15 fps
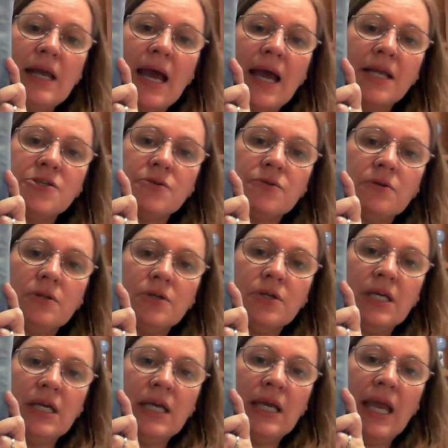
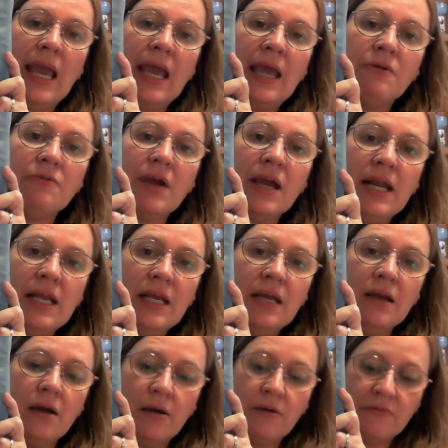natural-looking
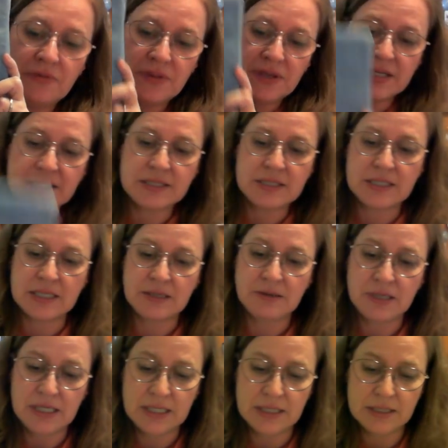handwriting of this
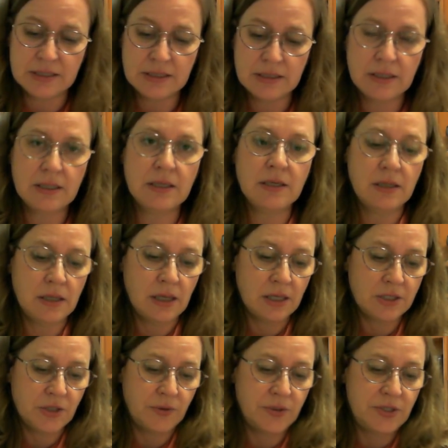series.
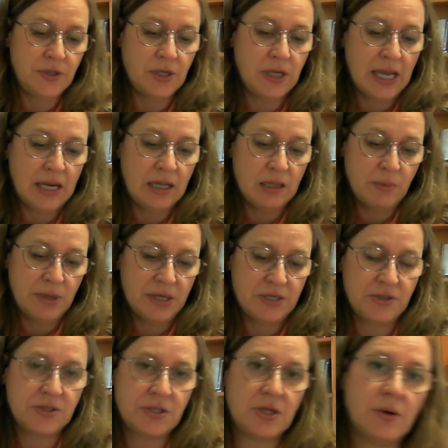I'll show it to you again in the
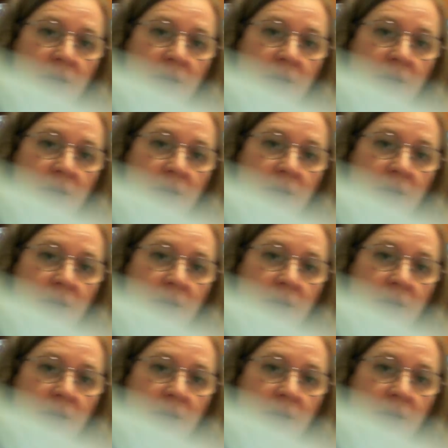pictures so